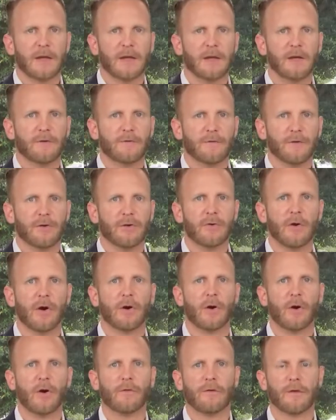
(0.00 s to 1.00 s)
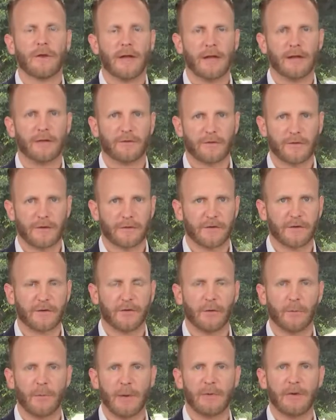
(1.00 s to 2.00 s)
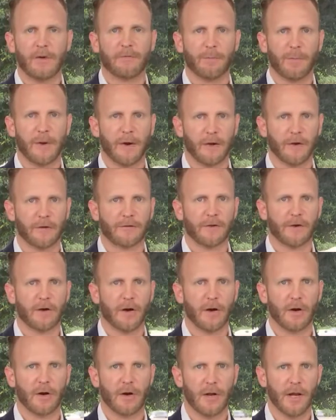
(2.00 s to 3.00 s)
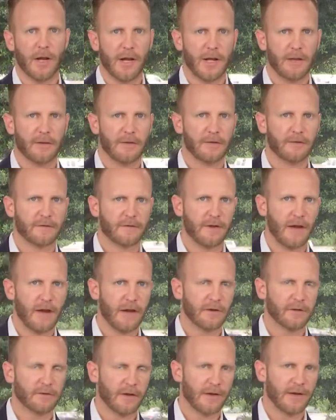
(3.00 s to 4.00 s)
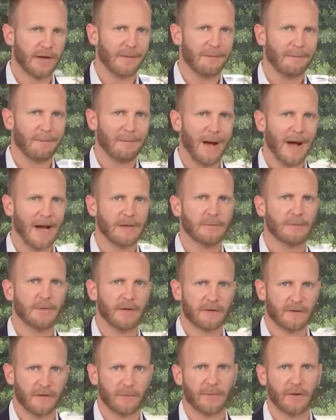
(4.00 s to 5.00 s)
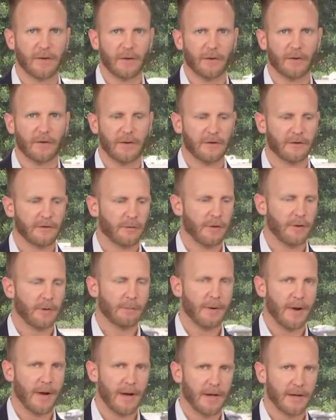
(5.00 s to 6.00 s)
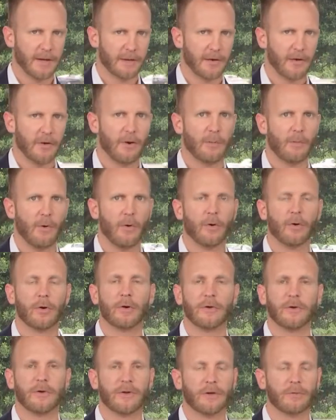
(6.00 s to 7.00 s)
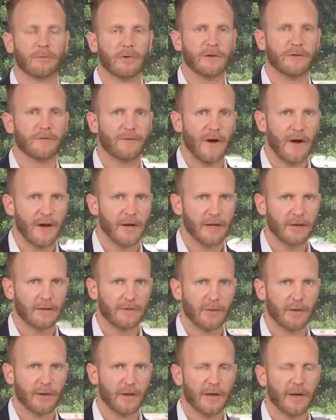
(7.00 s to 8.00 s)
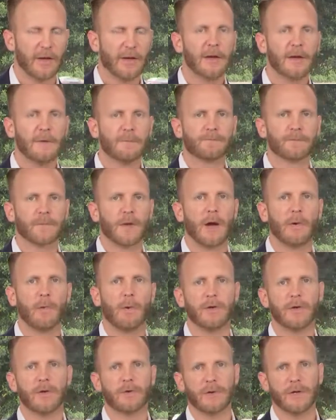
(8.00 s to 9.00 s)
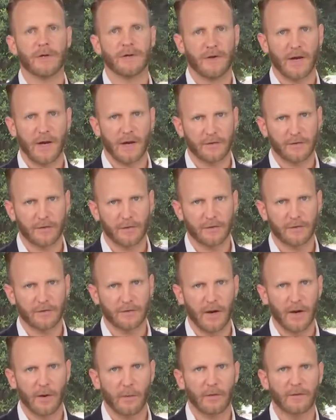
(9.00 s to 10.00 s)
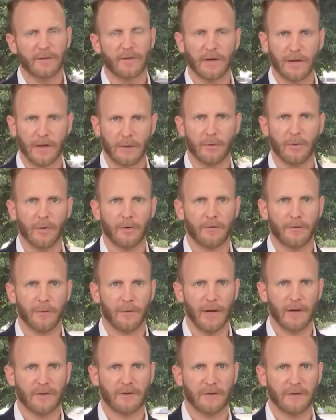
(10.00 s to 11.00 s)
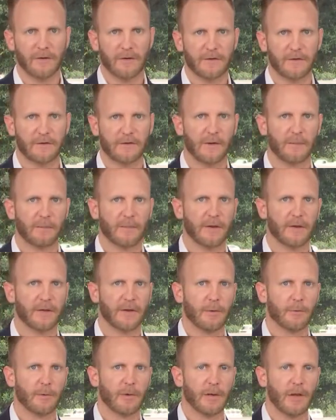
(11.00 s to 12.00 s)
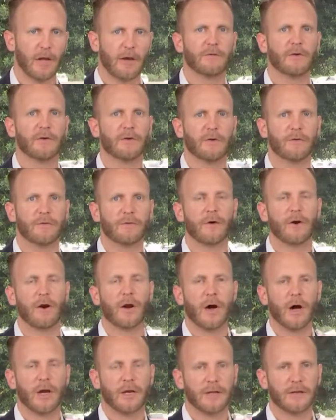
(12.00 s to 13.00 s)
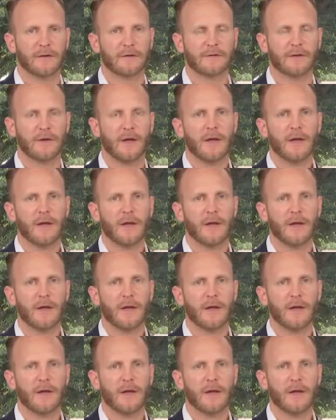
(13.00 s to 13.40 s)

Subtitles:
If you are over the age of 62, or maybe you have parents that are, and this sounds like it might be something to look into, whether buying the home or you can refinance with it, I want you to reach out to us, and I want you to get more information. This is something that we love to do for our audience.